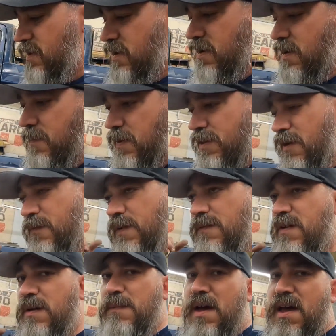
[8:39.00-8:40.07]
good. But they're
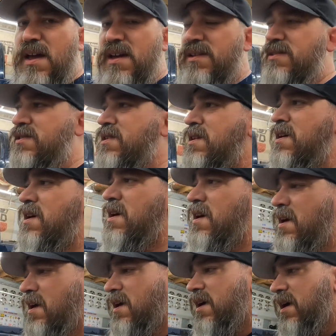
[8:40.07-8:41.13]
15x8s.
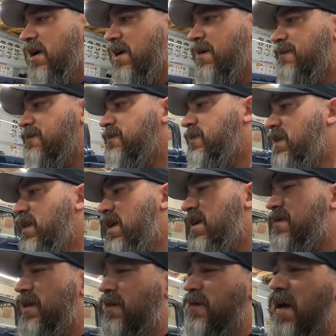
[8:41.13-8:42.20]

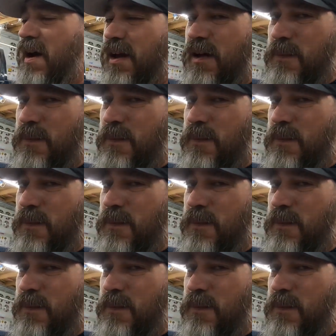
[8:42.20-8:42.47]
If I can find a